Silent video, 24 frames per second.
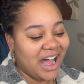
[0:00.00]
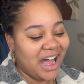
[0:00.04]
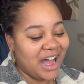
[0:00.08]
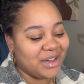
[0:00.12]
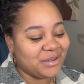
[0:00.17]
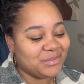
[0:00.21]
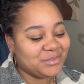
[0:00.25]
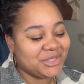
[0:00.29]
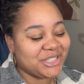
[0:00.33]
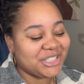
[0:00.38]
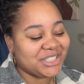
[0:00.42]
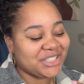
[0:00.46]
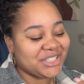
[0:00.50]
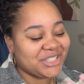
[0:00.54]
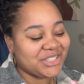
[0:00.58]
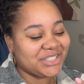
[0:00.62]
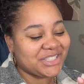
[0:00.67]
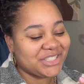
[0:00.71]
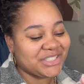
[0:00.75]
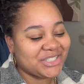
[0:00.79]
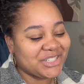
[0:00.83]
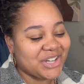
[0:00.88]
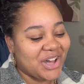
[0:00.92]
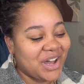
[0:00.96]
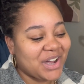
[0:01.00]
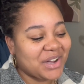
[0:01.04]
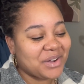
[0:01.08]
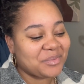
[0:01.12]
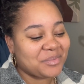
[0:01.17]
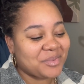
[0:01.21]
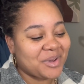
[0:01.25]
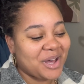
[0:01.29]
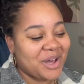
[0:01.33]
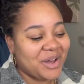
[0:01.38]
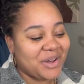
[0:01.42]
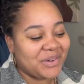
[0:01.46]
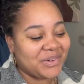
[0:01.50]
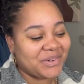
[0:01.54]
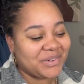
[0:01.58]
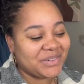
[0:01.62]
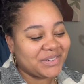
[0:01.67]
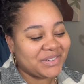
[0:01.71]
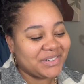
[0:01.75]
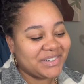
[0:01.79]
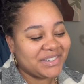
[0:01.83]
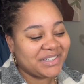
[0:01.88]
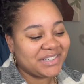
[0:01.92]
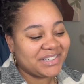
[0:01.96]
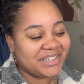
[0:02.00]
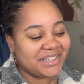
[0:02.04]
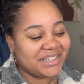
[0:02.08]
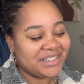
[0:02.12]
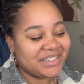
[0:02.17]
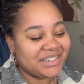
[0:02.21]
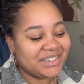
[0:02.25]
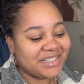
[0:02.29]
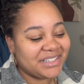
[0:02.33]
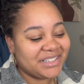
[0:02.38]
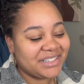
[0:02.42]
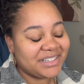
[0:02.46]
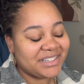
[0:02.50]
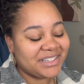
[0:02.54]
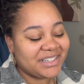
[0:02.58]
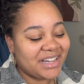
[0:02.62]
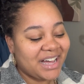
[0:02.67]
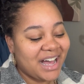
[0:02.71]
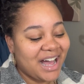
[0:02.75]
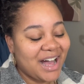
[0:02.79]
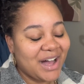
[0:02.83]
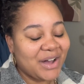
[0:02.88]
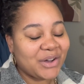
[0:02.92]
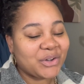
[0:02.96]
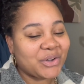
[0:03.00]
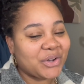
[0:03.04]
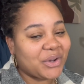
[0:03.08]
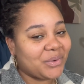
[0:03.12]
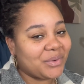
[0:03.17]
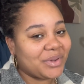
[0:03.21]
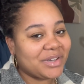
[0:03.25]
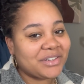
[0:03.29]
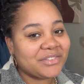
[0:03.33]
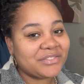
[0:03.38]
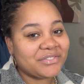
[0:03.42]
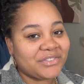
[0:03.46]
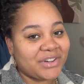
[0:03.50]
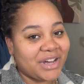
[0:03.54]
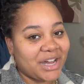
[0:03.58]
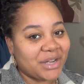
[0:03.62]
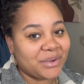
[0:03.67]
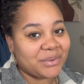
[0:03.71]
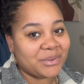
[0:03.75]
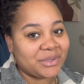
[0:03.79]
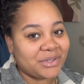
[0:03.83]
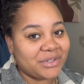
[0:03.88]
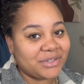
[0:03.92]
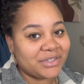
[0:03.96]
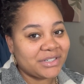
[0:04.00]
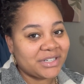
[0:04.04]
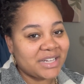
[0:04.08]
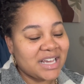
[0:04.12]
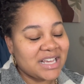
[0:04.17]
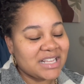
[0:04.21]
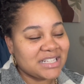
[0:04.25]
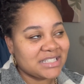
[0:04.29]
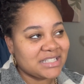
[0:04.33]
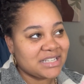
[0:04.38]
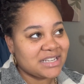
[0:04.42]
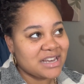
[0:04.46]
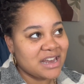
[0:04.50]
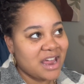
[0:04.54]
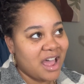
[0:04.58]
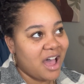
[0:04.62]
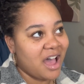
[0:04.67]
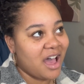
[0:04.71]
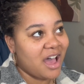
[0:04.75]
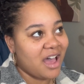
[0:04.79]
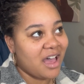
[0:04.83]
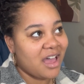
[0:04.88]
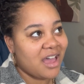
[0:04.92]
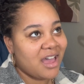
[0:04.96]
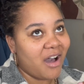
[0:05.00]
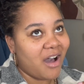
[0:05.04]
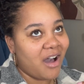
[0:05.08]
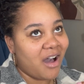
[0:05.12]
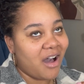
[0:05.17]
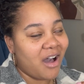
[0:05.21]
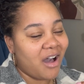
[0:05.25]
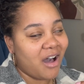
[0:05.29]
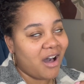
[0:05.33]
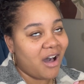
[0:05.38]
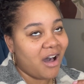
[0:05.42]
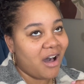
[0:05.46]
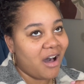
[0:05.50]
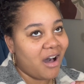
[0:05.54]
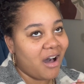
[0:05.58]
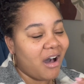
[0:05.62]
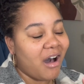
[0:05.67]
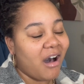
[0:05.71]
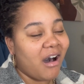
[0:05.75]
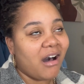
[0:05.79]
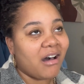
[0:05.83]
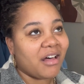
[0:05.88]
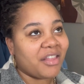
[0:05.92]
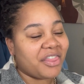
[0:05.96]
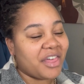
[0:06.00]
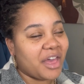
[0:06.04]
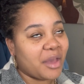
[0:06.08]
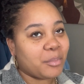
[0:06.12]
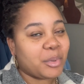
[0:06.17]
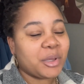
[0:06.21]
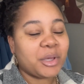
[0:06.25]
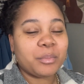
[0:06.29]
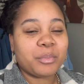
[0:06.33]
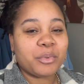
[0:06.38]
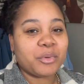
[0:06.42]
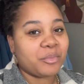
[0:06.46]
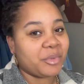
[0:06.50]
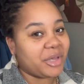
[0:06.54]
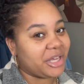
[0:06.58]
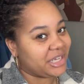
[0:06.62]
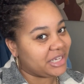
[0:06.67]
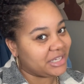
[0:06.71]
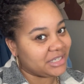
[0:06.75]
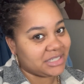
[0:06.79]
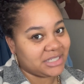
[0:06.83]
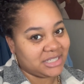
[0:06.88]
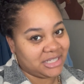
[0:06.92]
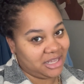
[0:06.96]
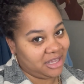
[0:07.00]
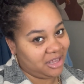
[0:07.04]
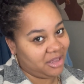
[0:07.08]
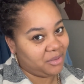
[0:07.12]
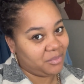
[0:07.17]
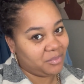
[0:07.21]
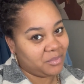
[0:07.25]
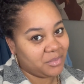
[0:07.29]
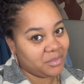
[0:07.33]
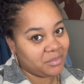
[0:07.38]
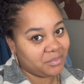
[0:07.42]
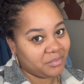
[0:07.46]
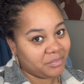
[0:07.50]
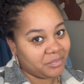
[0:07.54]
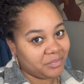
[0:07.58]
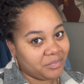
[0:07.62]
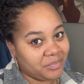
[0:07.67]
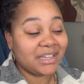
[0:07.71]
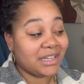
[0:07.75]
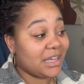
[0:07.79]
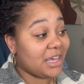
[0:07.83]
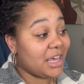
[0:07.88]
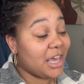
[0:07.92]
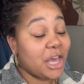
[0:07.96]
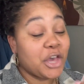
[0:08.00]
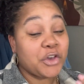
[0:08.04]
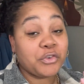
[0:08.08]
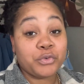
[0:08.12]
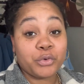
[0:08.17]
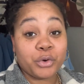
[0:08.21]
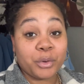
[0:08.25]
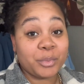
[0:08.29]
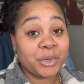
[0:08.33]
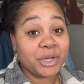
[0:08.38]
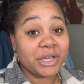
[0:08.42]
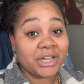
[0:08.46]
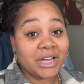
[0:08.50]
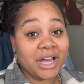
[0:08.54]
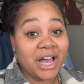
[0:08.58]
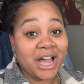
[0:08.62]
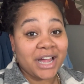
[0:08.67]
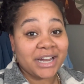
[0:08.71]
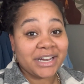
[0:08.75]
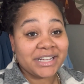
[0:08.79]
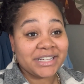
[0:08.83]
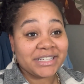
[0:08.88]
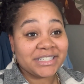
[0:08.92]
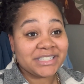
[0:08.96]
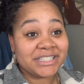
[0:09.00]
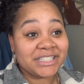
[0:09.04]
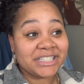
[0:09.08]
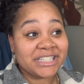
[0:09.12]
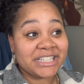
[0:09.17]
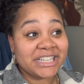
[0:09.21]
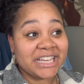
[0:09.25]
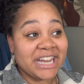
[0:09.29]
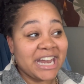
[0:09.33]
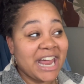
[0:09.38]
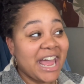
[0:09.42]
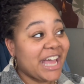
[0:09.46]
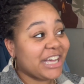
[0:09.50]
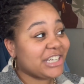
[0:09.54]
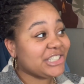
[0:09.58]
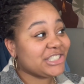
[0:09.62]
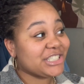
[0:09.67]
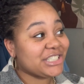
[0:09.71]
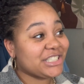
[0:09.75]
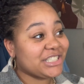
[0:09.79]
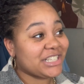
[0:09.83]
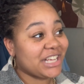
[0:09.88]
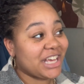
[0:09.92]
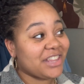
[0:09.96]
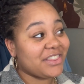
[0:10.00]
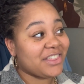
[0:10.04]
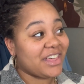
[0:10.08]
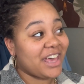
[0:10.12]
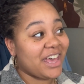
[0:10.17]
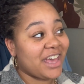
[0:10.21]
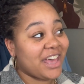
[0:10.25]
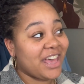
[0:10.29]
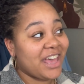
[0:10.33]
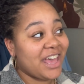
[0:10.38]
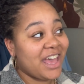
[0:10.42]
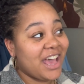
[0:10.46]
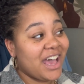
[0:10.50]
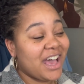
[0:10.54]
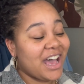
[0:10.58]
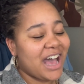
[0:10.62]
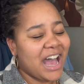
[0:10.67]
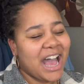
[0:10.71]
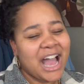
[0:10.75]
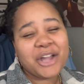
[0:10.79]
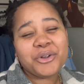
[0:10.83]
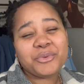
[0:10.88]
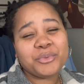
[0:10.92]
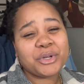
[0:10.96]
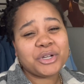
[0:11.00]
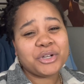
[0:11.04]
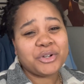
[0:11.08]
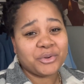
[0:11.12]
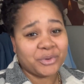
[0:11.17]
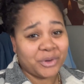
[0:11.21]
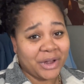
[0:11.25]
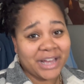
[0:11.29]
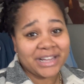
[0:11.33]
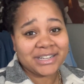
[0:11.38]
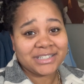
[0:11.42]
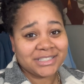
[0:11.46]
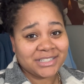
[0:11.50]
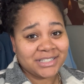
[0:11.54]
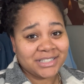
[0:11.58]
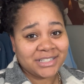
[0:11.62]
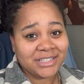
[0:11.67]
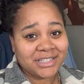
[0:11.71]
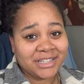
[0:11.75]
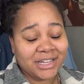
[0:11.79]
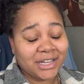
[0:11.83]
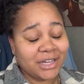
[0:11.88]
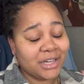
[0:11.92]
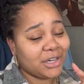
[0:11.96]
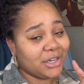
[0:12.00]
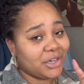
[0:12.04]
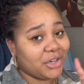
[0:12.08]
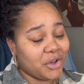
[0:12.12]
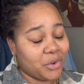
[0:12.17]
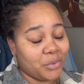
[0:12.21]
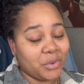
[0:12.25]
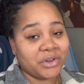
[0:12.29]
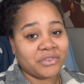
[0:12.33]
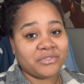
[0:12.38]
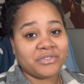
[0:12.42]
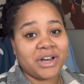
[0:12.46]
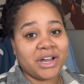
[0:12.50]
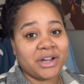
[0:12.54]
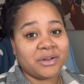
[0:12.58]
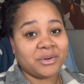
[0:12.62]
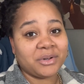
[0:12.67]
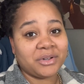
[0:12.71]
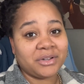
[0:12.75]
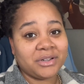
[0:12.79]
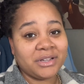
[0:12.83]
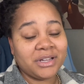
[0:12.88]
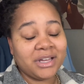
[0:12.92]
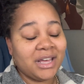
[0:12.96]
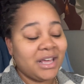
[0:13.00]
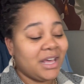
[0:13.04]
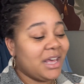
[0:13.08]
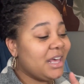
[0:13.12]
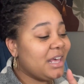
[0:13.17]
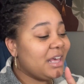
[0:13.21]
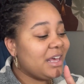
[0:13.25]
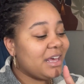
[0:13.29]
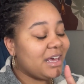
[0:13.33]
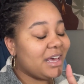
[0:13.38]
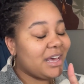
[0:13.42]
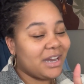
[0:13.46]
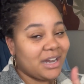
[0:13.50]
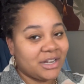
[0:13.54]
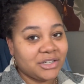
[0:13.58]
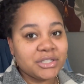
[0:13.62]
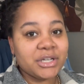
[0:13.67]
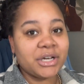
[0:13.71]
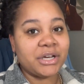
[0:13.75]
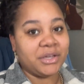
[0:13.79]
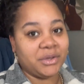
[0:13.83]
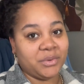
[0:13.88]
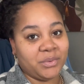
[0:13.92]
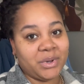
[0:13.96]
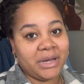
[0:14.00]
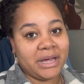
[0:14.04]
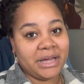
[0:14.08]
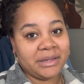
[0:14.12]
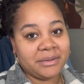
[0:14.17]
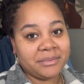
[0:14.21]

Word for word: I'm just here to talk about how going viral is not all that people make it seem. If we're being honest, can I actually say that I regret going viral? And I'll tell you why.